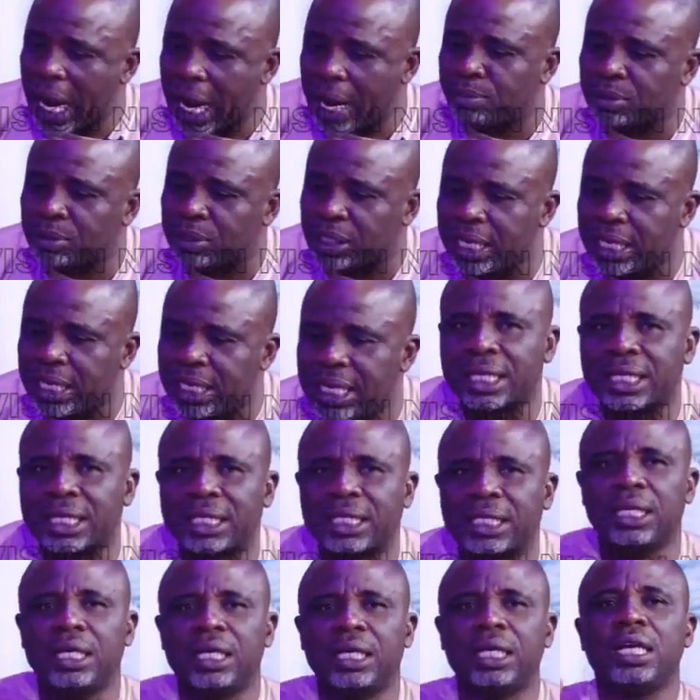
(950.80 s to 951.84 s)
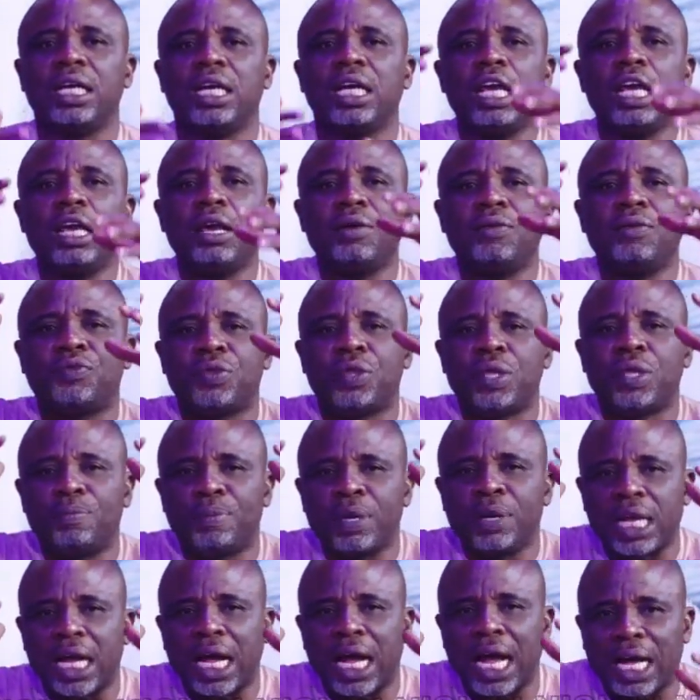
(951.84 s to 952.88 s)
am saying that if they
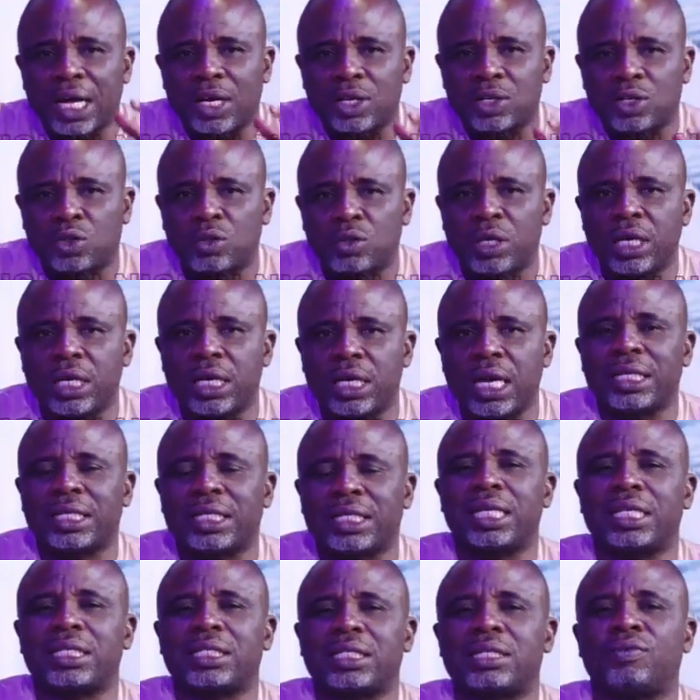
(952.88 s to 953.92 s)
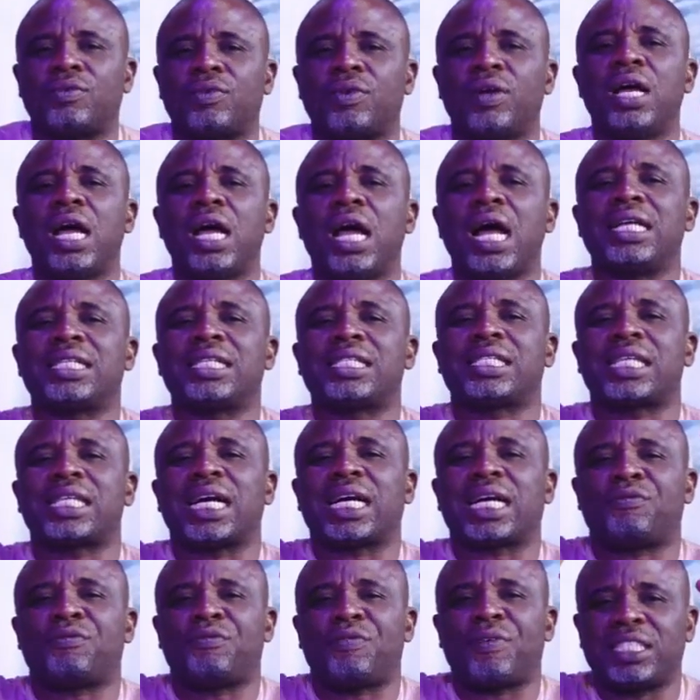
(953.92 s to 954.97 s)
bring their ass together and tell themselves and
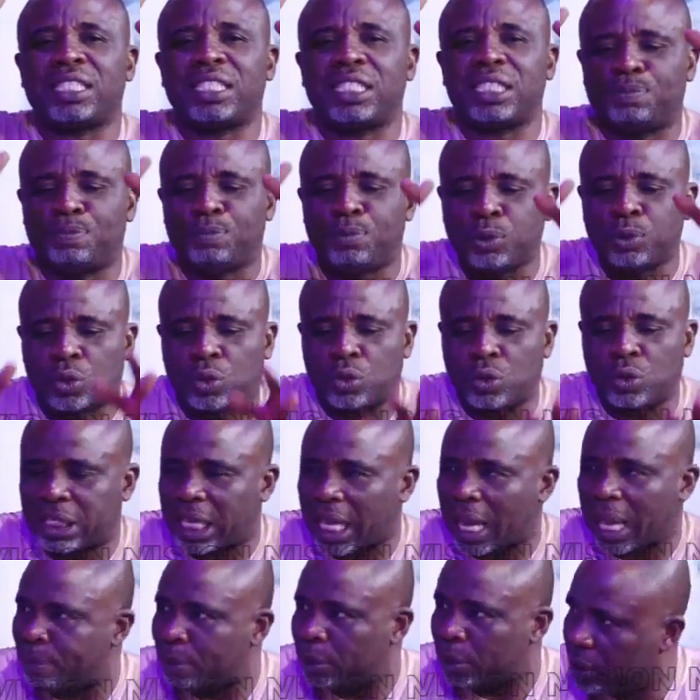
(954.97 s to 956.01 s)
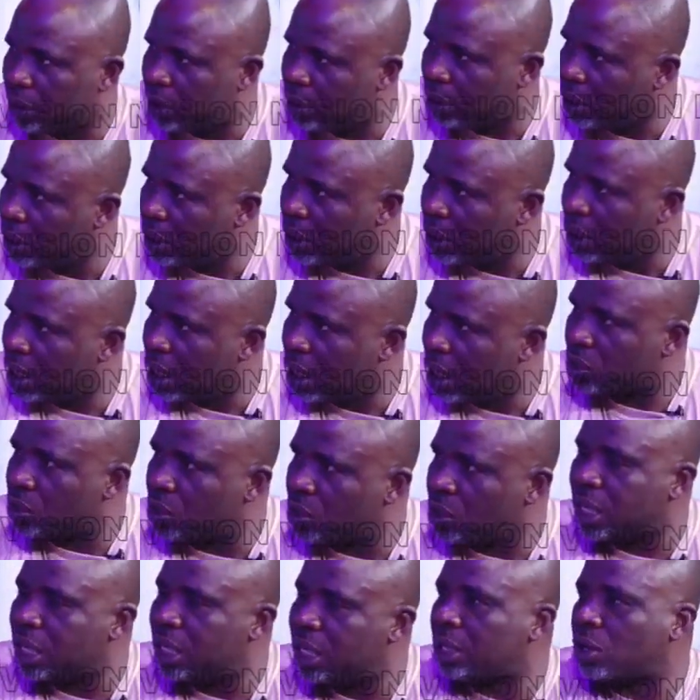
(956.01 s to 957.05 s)
sacrifice is put to the table, and say,
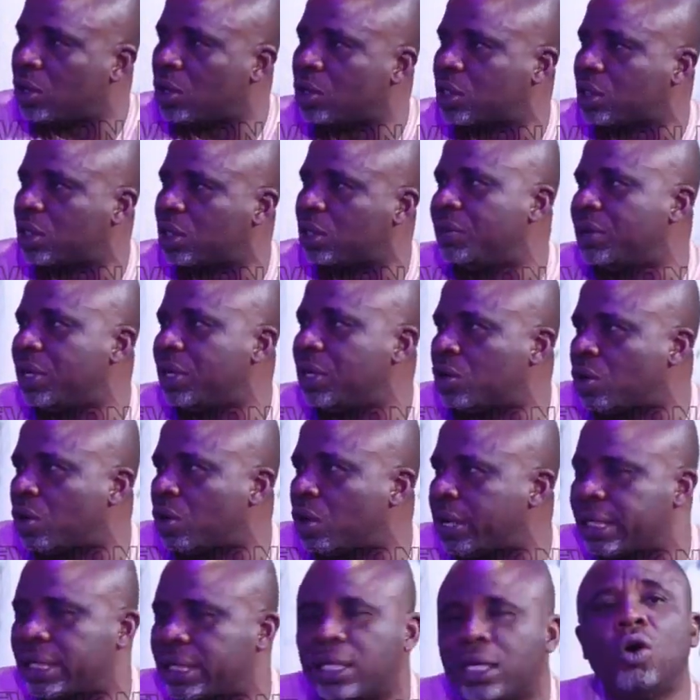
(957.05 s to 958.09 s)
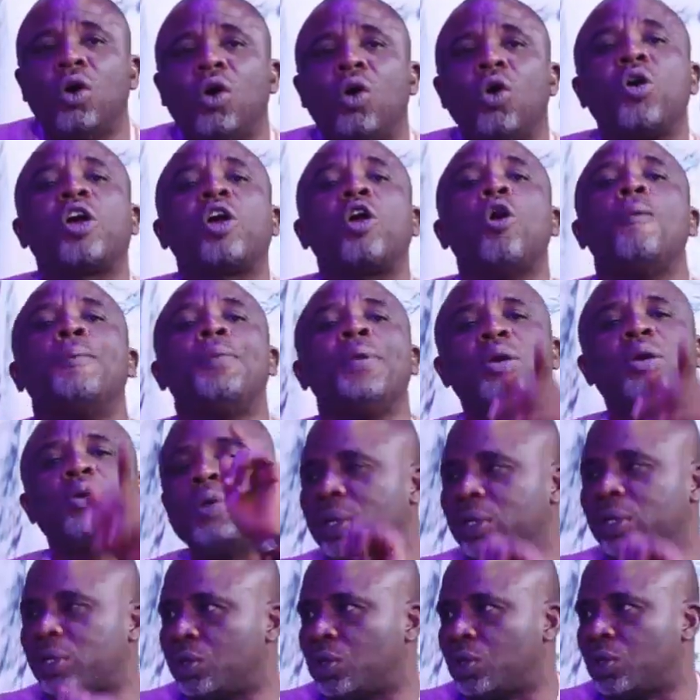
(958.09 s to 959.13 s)
okay, let us even run it. Okay, Obi, we
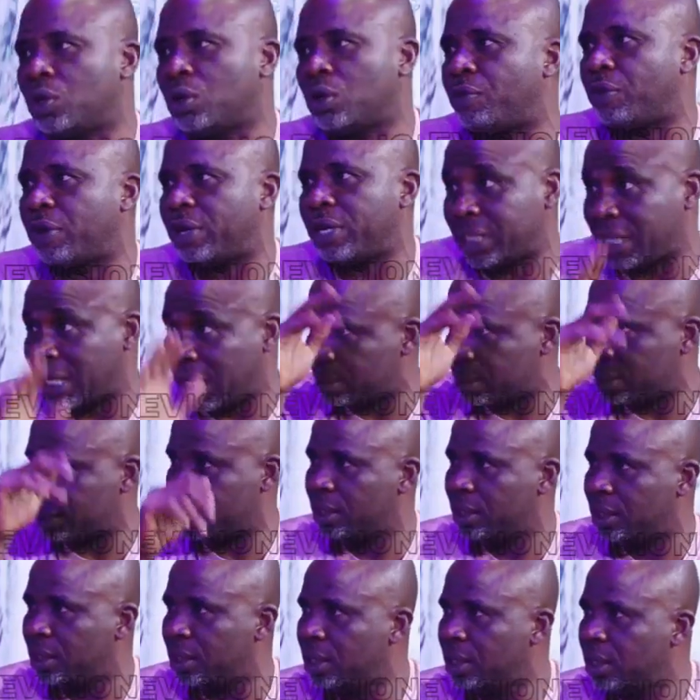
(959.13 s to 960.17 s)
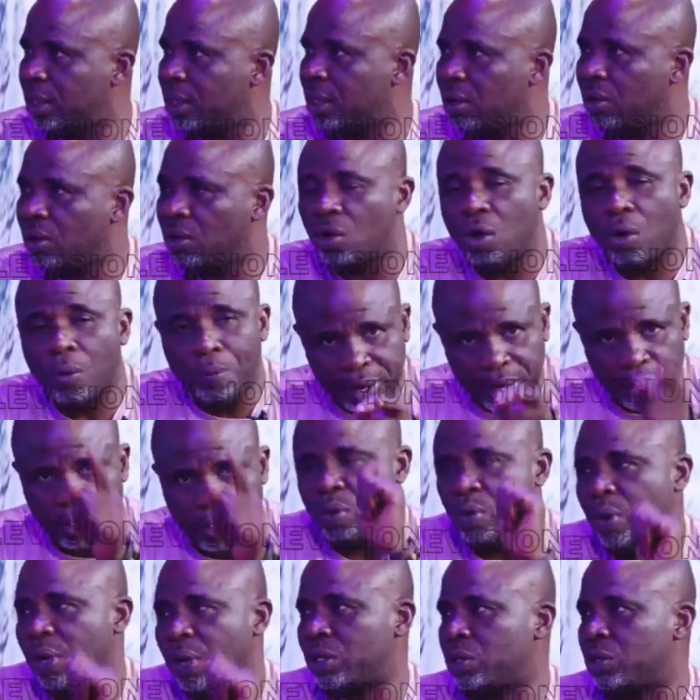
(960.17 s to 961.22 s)
want you to run. For instance, Obi,
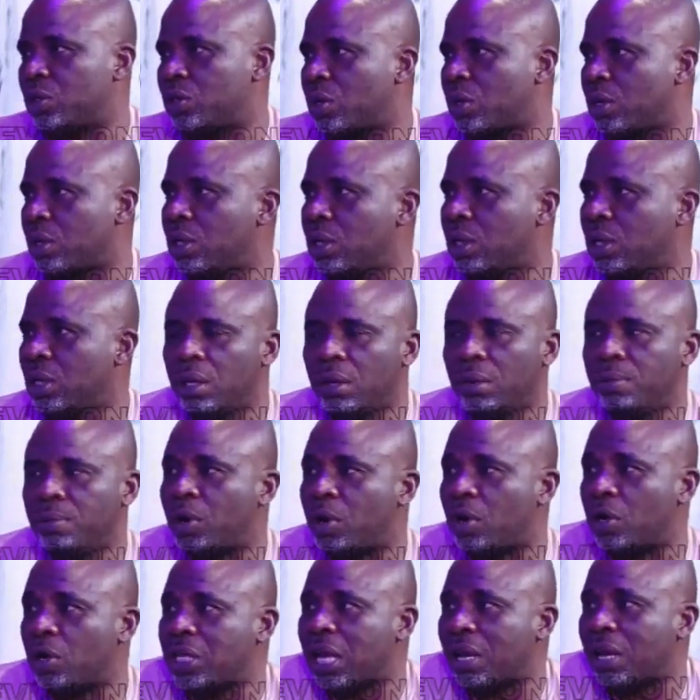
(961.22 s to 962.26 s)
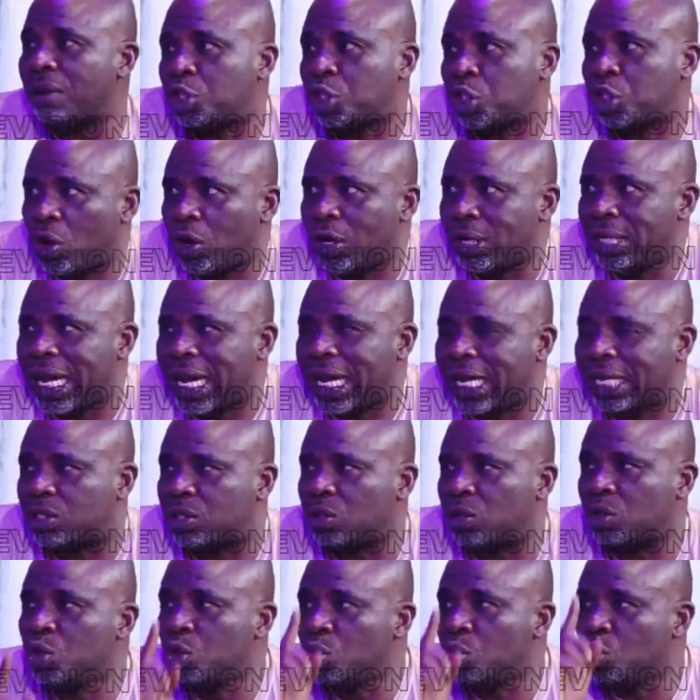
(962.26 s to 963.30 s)
we want you to run. Because you have shown that
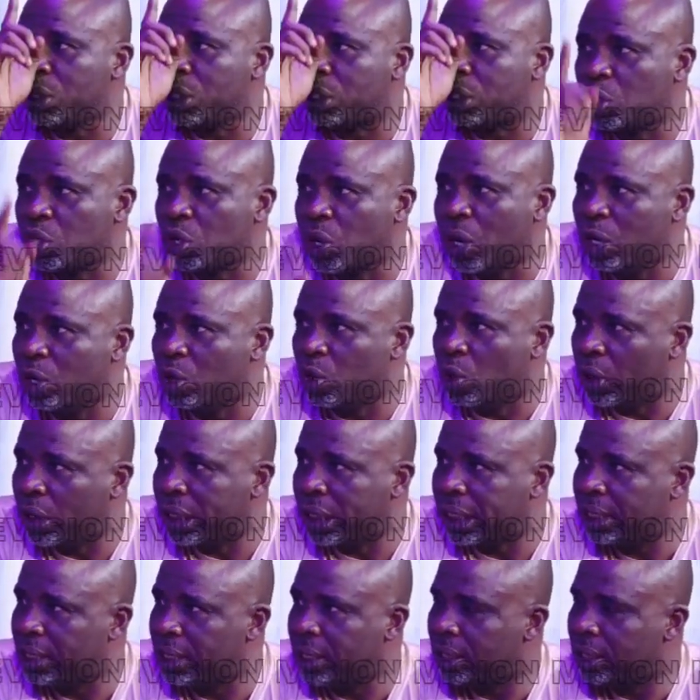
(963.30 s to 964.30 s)
you, with you alone,